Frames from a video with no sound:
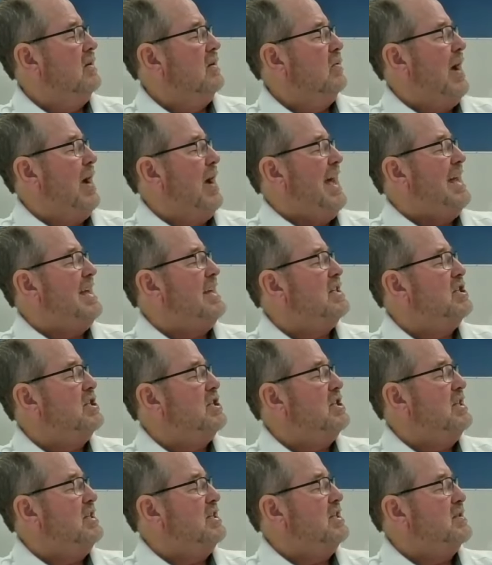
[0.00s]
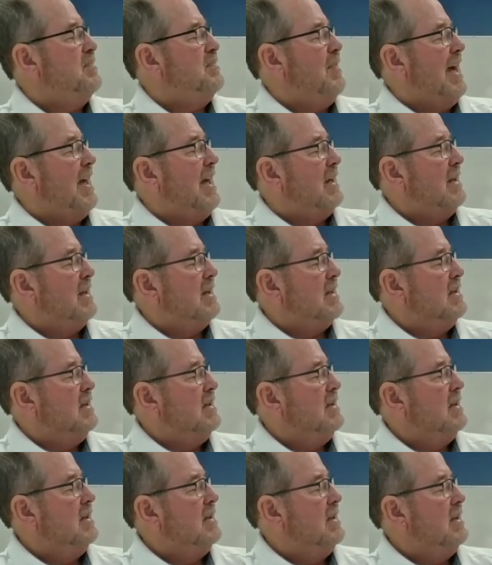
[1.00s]
Why is she smiling?
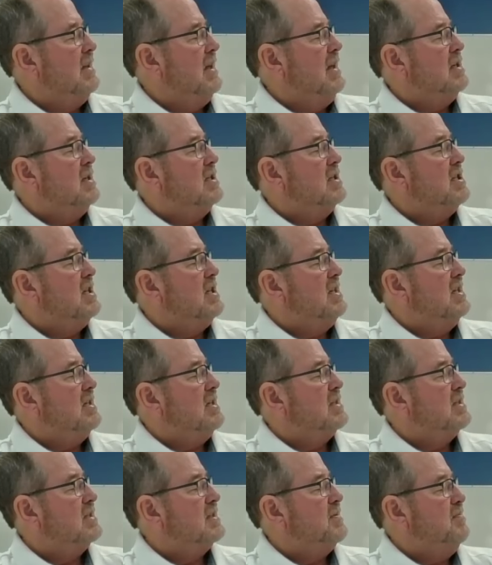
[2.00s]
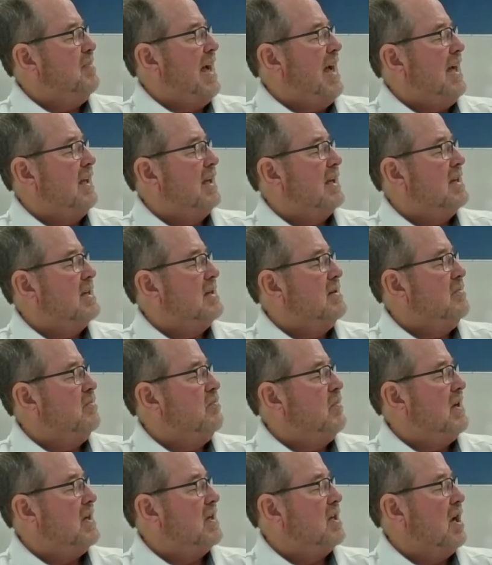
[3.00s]
She is smiling
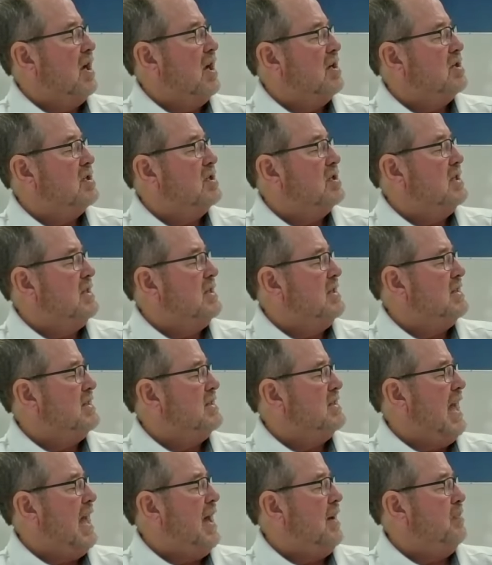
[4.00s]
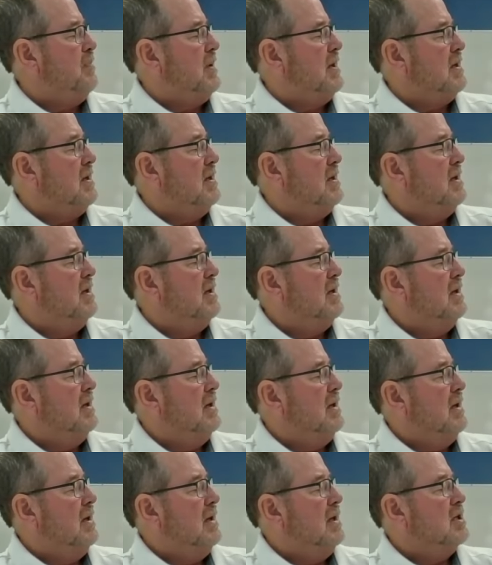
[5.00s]
because she is happy.
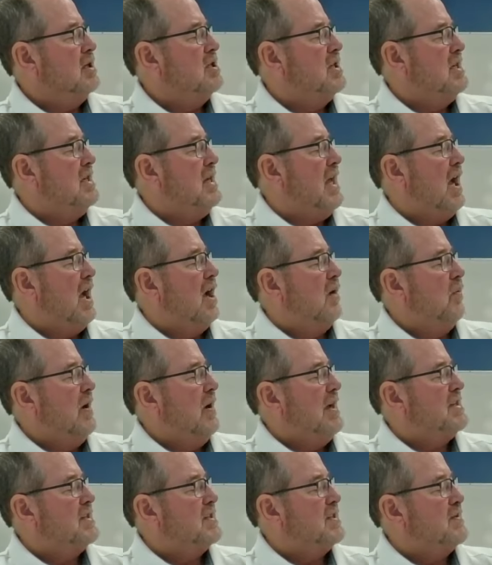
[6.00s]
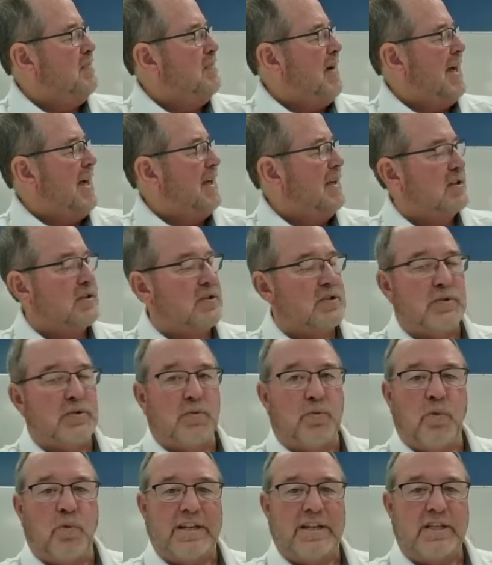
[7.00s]
She always smiles
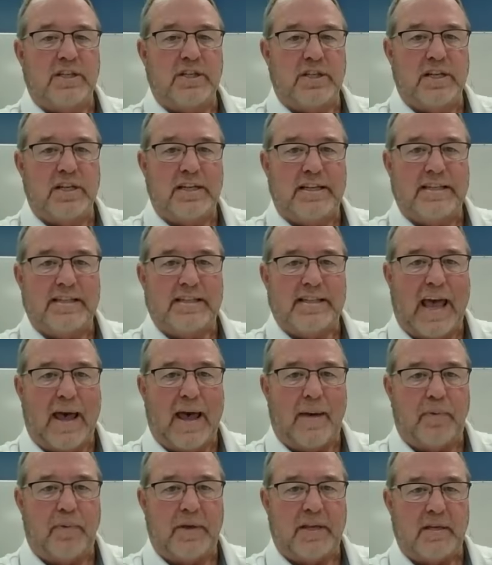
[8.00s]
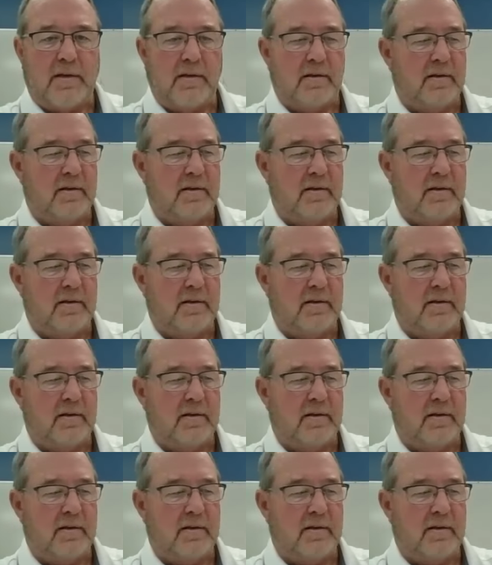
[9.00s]
when she is happy.